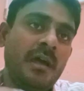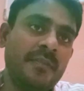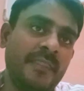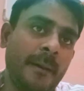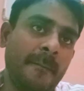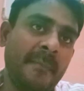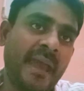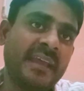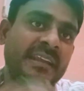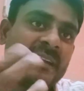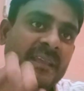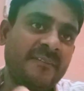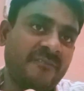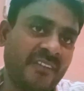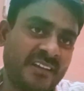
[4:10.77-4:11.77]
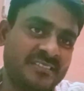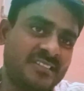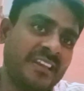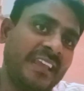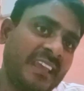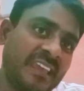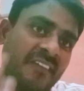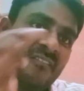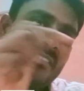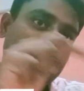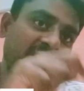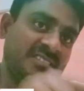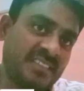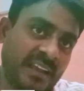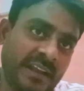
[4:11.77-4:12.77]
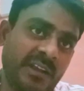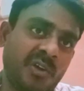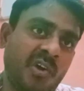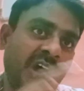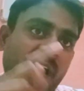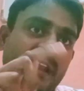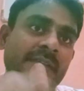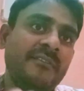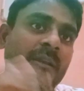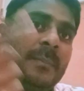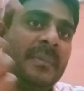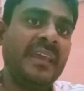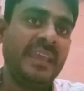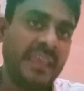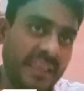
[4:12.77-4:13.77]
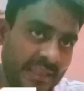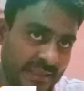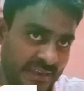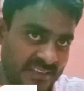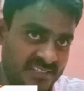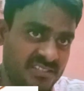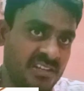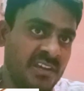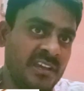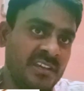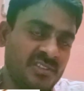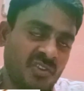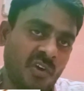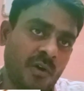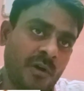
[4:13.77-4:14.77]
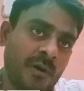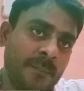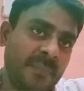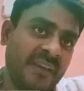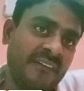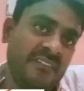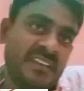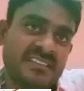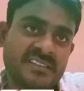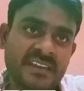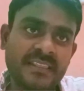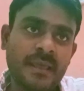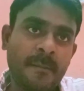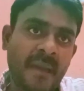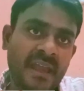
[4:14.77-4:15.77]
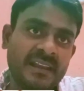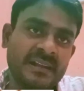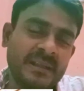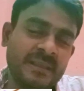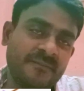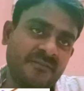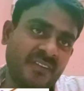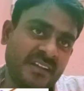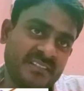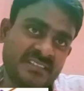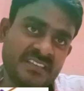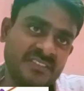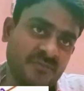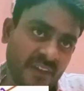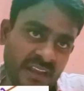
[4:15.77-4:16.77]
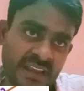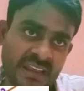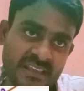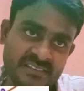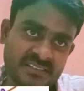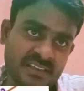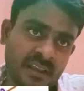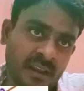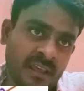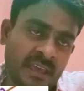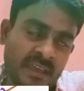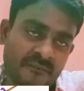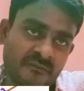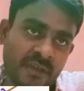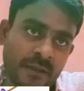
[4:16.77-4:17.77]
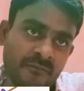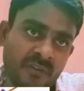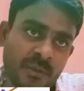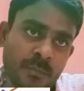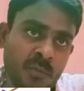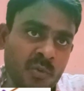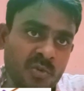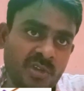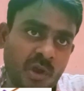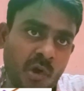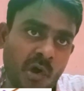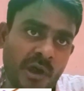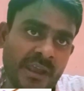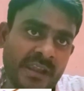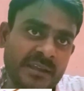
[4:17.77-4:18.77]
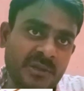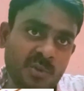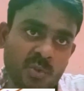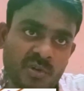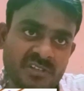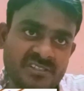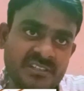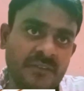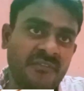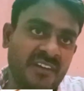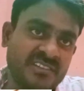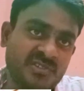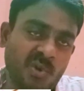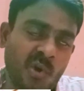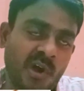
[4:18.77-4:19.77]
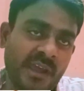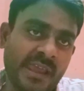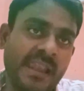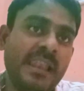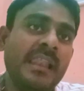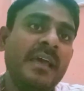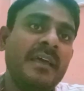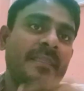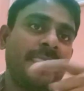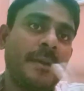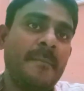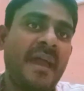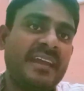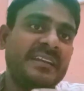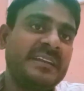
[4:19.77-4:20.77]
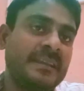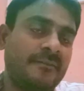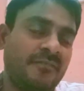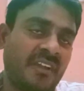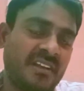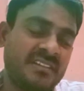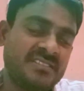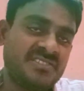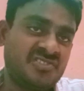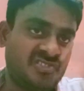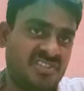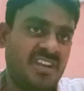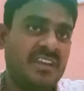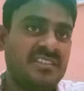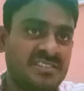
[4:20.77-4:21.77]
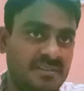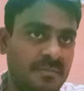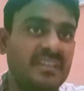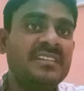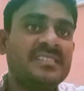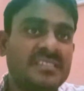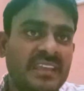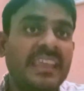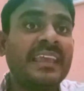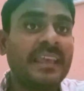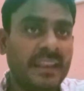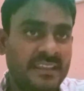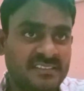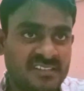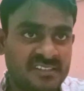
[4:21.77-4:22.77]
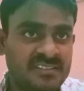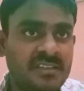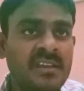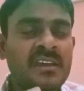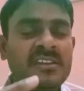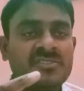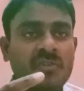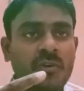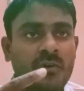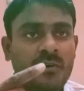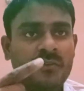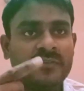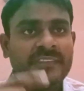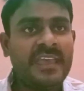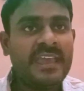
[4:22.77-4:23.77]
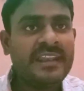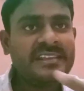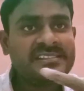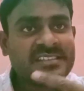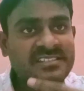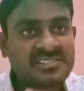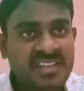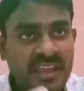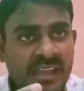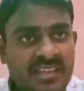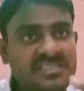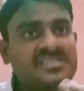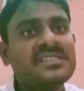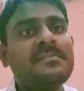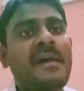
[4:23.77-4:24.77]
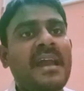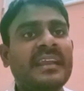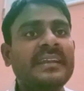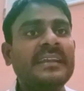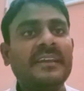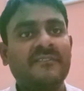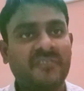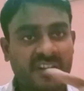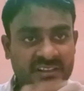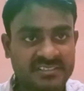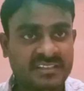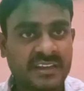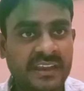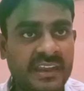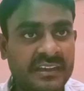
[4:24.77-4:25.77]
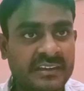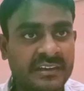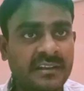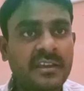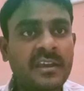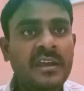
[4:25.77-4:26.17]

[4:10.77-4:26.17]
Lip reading: the magnetic flux linking with the second coil will be increased. So previously the magnetic flux is very lesser. When we move the coil towards the first coil, the magnetic flux change, means increases. So there is a change in magnetic flux created.